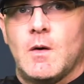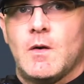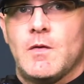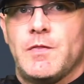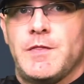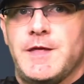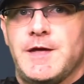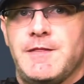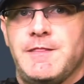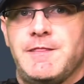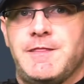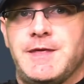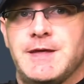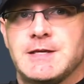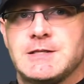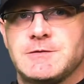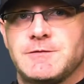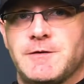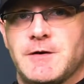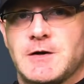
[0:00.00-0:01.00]
that
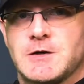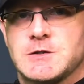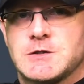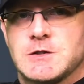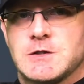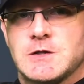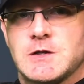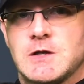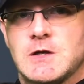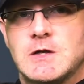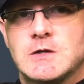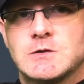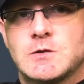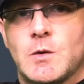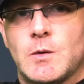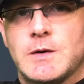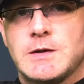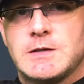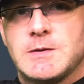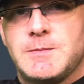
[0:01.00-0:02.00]
this function is
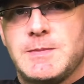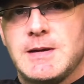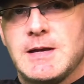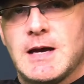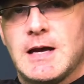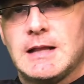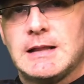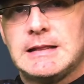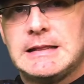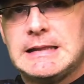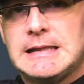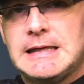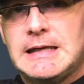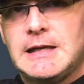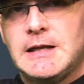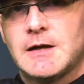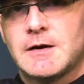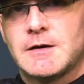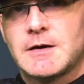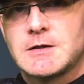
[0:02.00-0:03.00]
going to be a
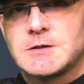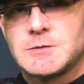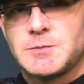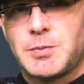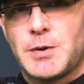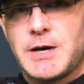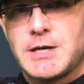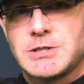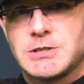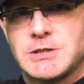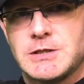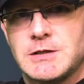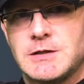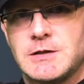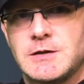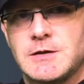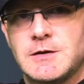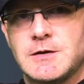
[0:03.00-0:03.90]
linear expression.